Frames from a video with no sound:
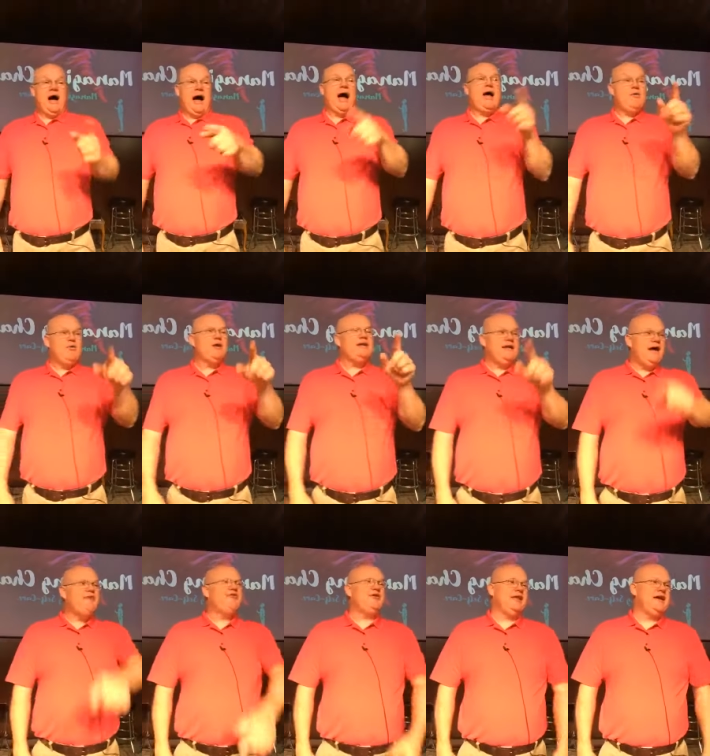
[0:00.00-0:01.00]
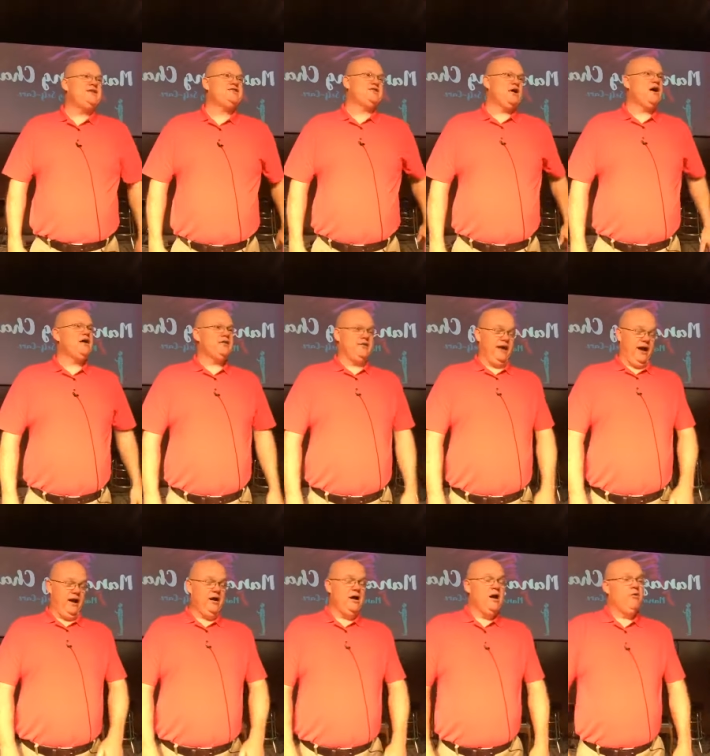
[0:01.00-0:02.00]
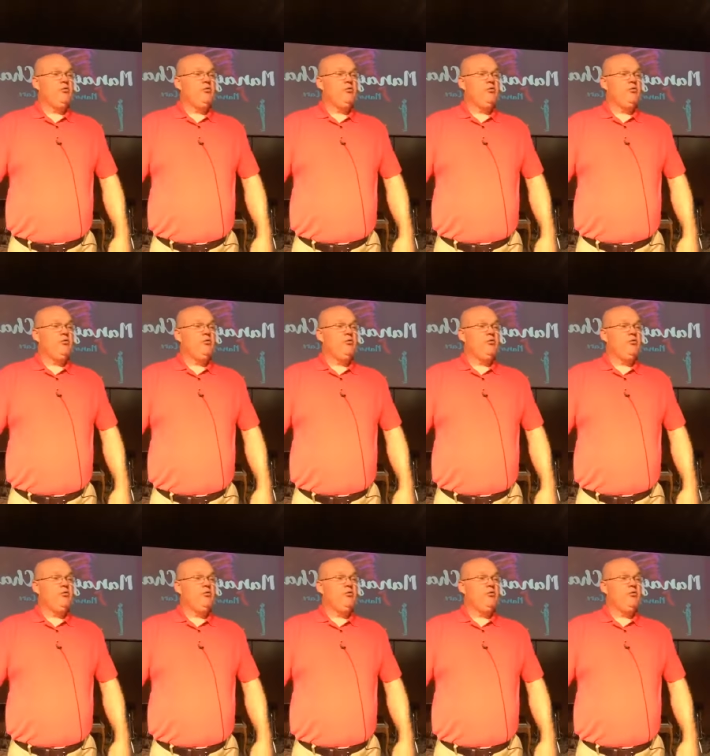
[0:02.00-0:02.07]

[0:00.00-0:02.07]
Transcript: I would definitely start there,